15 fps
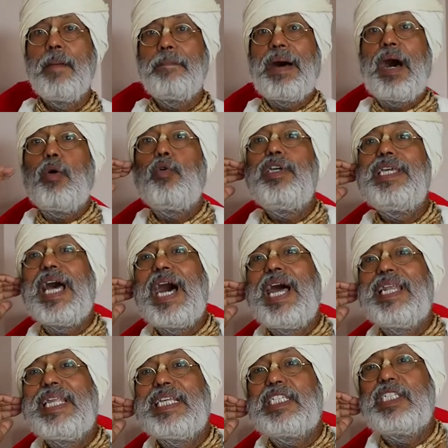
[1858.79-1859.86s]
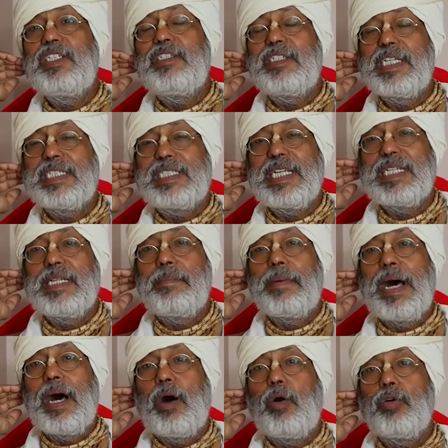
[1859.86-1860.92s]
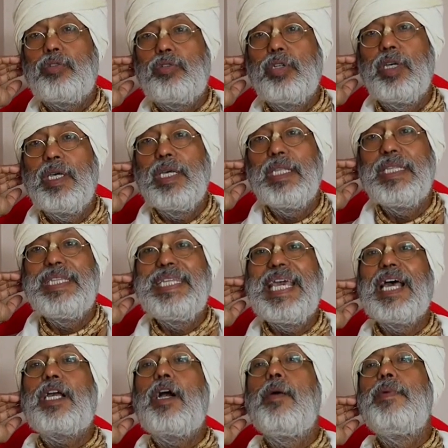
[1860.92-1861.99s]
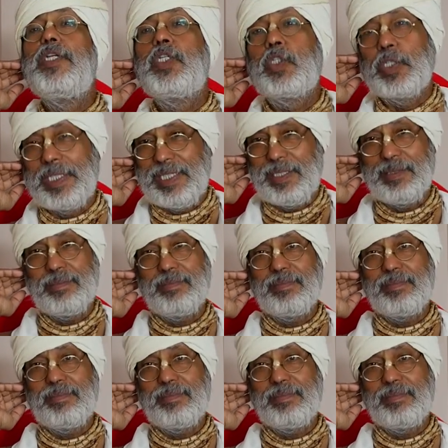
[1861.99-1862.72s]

But we are less interested about their commentary.